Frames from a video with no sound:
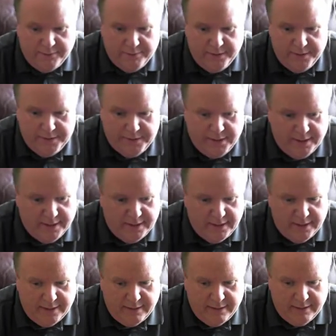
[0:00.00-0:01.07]
I appreciate
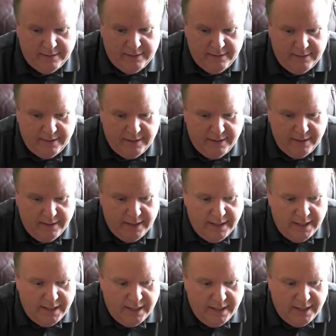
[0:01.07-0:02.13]
that.
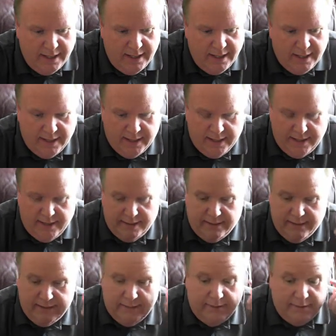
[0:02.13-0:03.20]

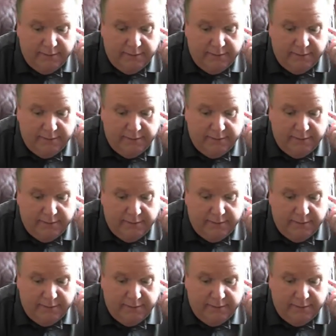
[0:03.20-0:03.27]
And